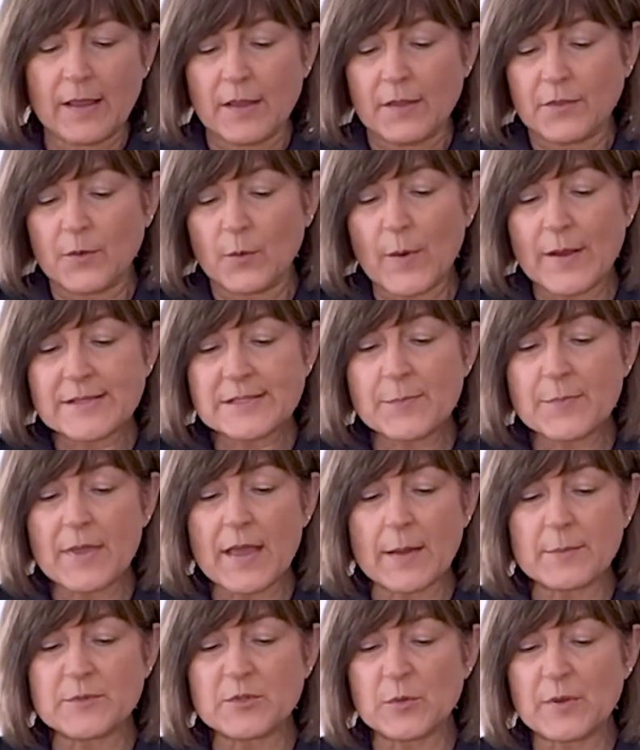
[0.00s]
The
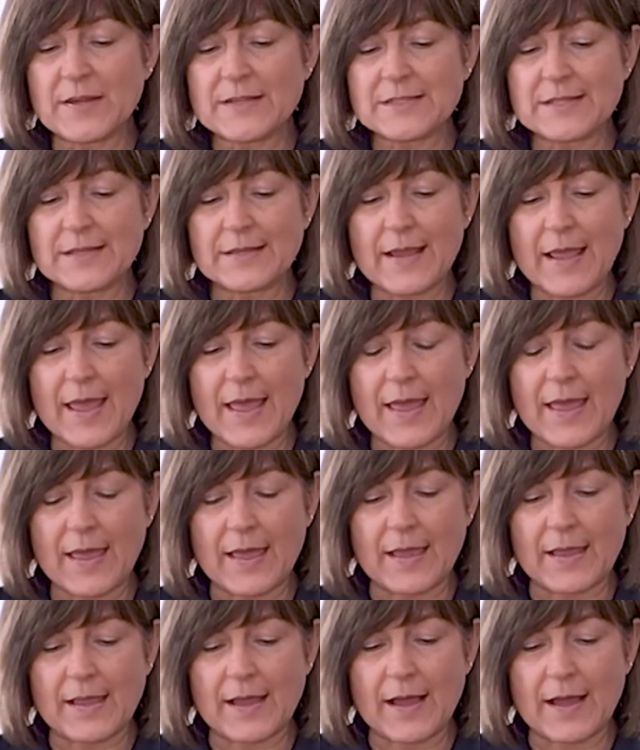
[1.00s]
recipe I'm doing
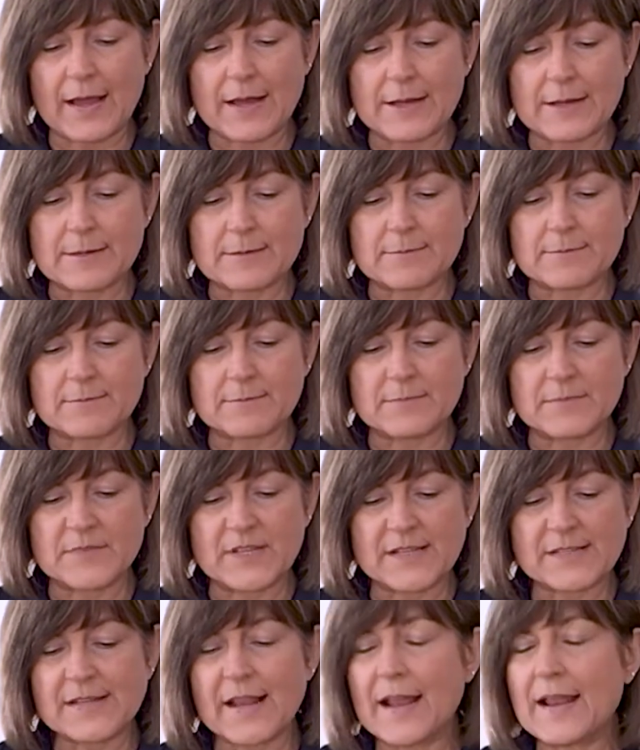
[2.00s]
today
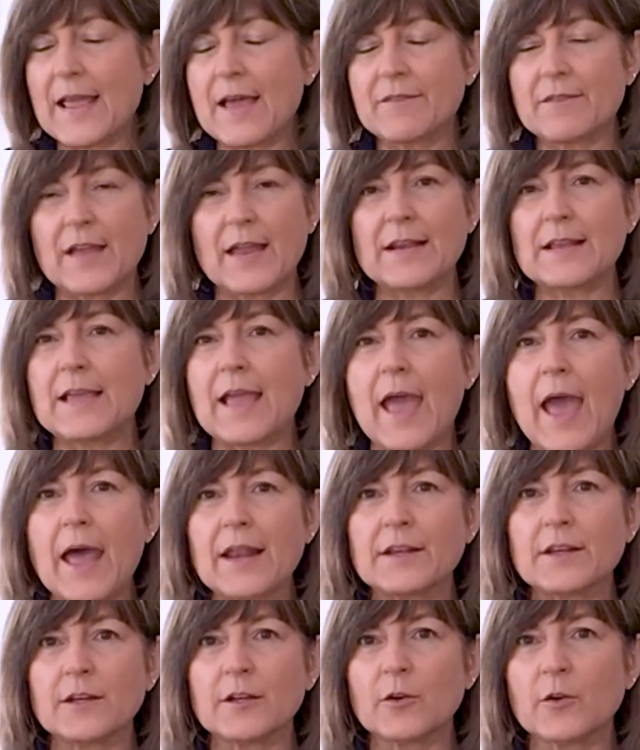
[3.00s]
does not have any
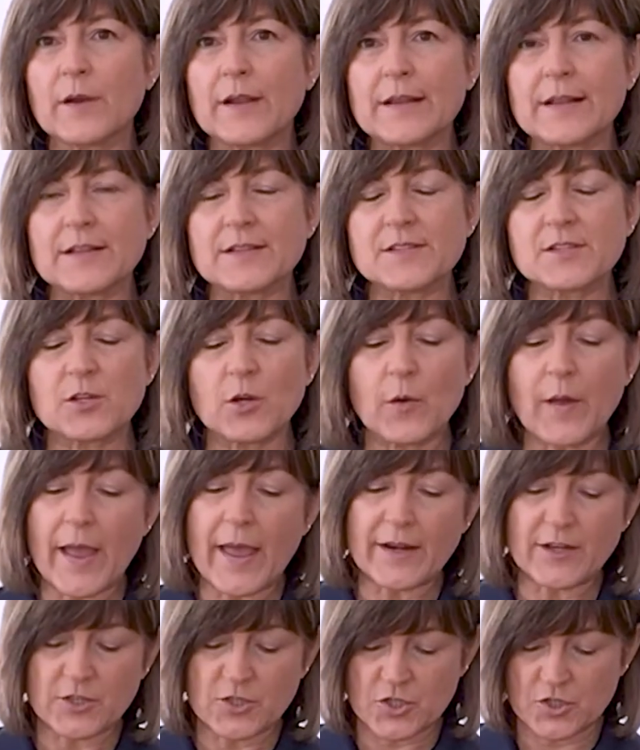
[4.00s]
added ingredients, no
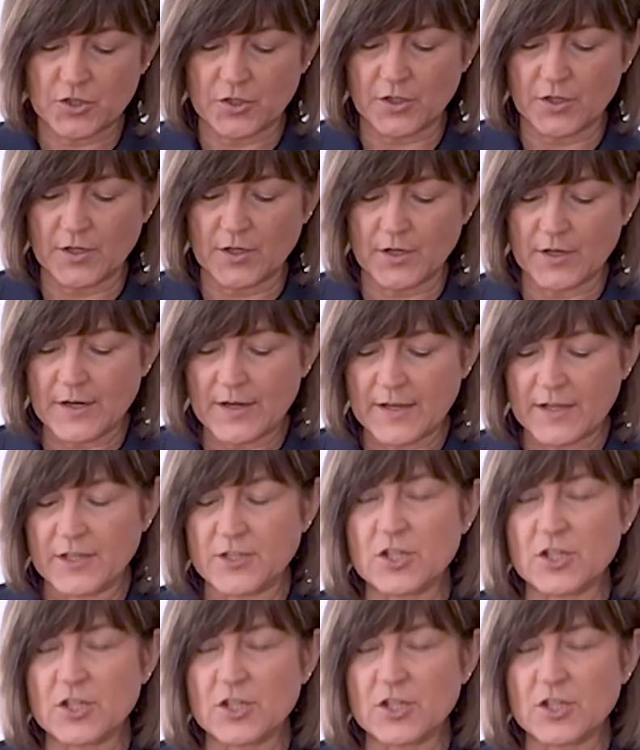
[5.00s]
added sugar,